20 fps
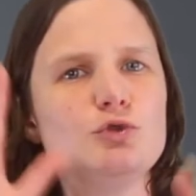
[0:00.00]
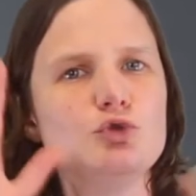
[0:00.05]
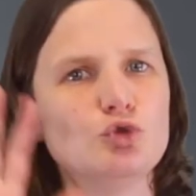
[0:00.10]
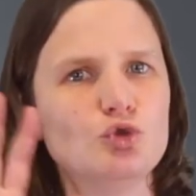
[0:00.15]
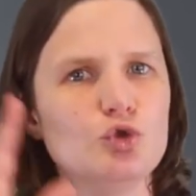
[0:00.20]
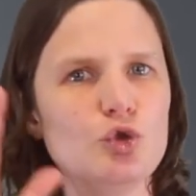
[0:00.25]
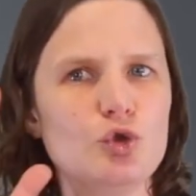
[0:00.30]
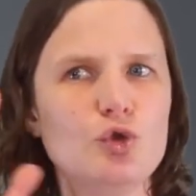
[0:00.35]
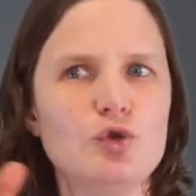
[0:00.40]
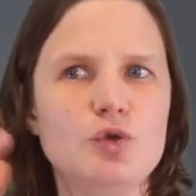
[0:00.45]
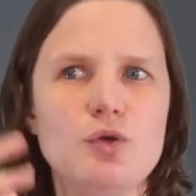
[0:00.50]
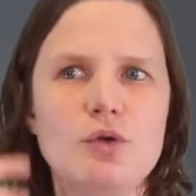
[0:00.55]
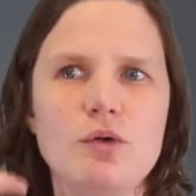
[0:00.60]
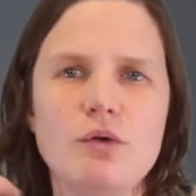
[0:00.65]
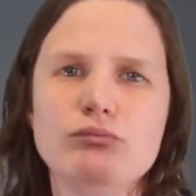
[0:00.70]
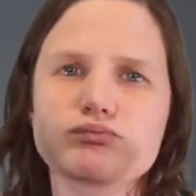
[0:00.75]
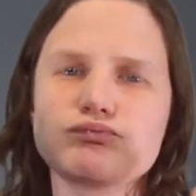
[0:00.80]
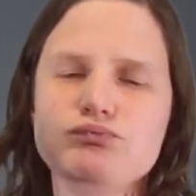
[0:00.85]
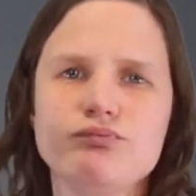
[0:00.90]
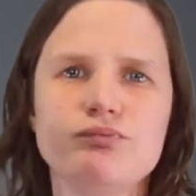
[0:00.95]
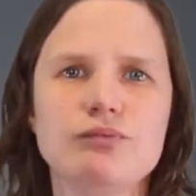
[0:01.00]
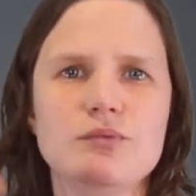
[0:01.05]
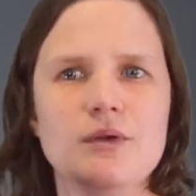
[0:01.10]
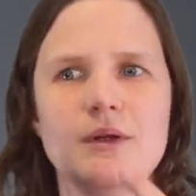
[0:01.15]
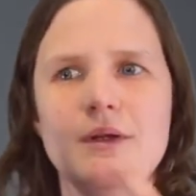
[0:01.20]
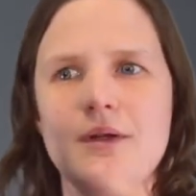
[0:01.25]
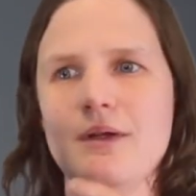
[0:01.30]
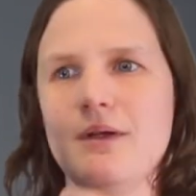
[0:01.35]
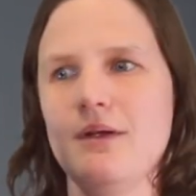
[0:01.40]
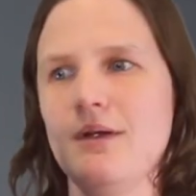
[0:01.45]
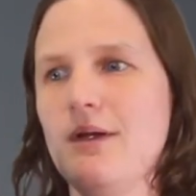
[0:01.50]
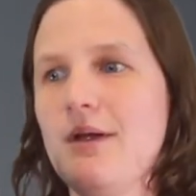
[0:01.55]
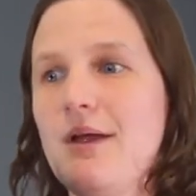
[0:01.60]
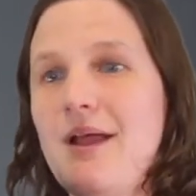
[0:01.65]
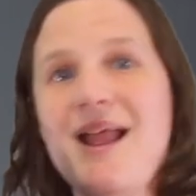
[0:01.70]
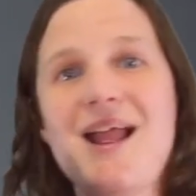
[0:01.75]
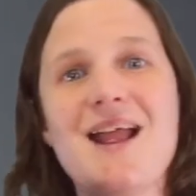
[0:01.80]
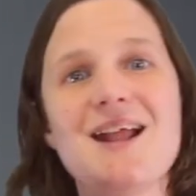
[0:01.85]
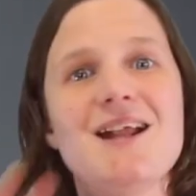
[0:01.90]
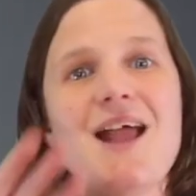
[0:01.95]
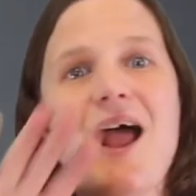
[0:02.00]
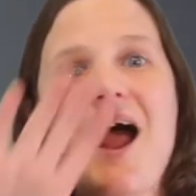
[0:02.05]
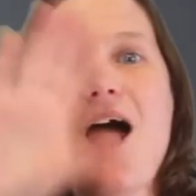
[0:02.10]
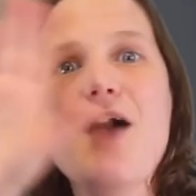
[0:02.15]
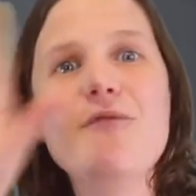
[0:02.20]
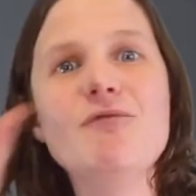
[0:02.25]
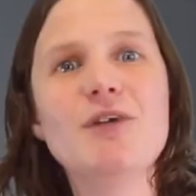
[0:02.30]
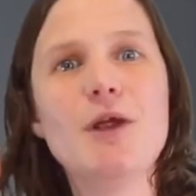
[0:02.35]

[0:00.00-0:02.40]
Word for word: as shown by Annelies Kusters' research.